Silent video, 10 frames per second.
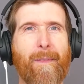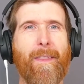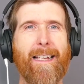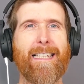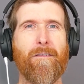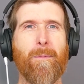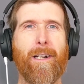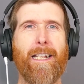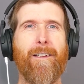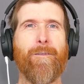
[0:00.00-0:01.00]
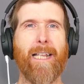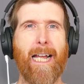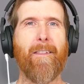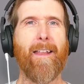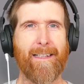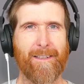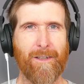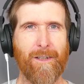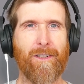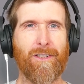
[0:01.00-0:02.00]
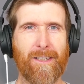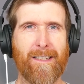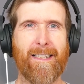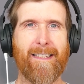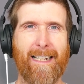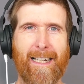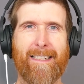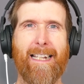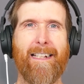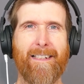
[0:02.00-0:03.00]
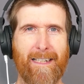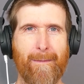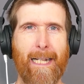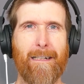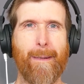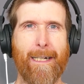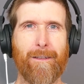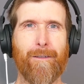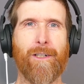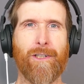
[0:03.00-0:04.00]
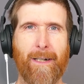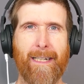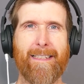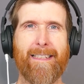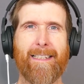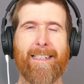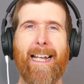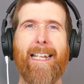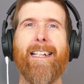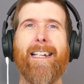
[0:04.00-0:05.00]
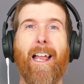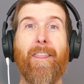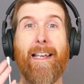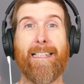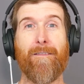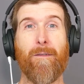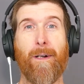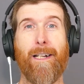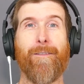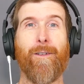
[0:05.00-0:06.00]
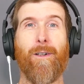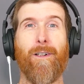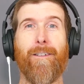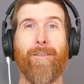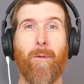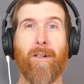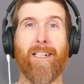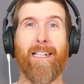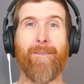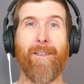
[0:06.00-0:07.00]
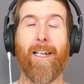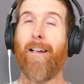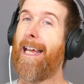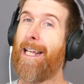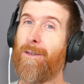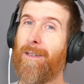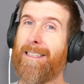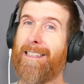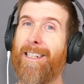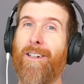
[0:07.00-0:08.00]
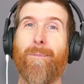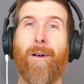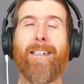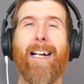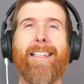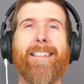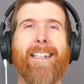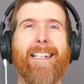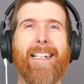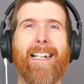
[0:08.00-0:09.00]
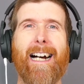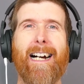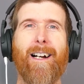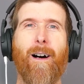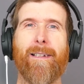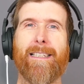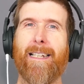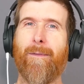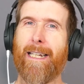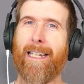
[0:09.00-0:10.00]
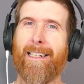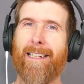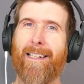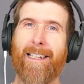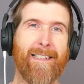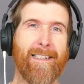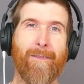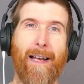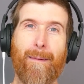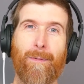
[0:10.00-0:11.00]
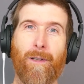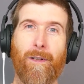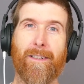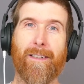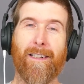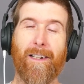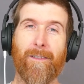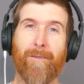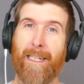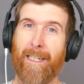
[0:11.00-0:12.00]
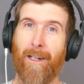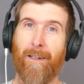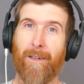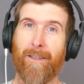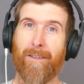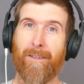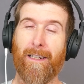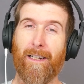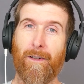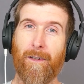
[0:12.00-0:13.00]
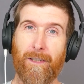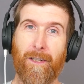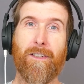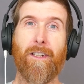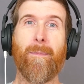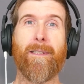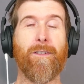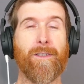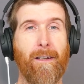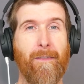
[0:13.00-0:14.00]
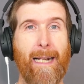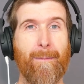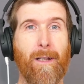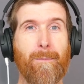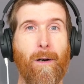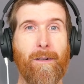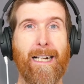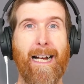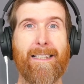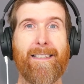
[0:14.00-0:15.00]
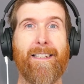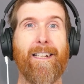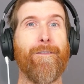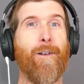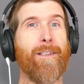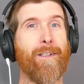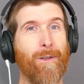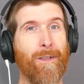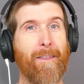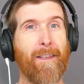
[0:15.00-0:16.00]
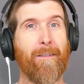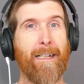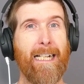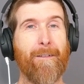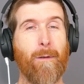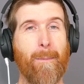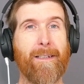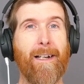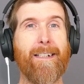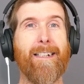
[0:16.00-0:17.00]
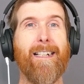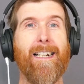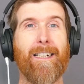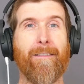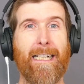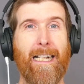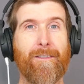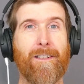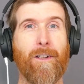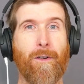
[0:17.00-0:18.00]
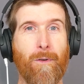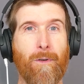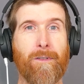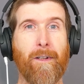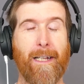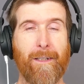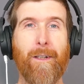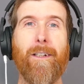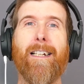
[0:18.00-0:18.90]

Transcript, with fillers: Thanks everybody for that. Thanks to Jocelynne Scutt and to Kamala Emanuel for joining us here today thanks everybody for, for watching this video and or listening on podcast. Uh, obviously, we can. This is available on on video on uh, on YouTube. It's also available on podcasts. You can find it all at the Green Left website, greenleft.org.au.